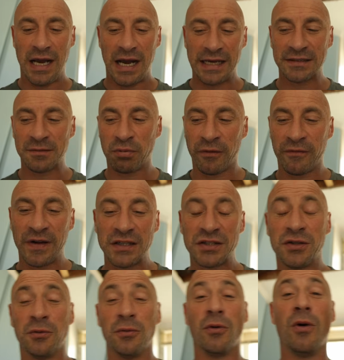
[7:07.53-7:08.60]
as a
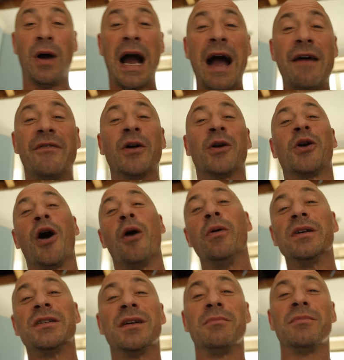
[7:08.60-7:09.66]
professional or have a go
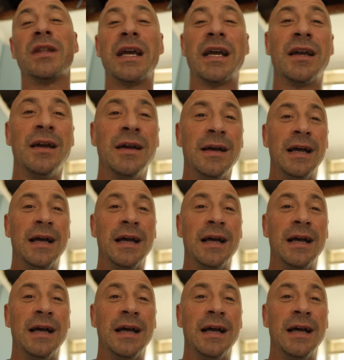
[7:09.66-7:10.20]
at something,